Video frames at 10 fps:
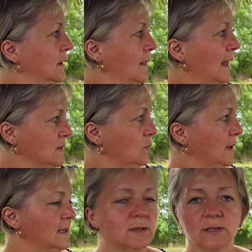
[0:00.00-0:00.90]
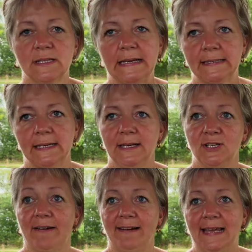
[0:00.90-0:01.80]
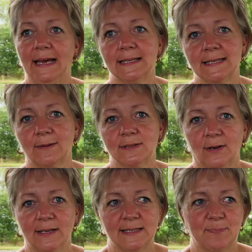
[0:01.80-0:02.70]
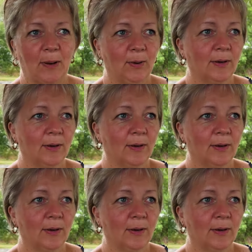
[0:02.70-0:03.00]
That's why he's got 16 jerry cans outside his boat.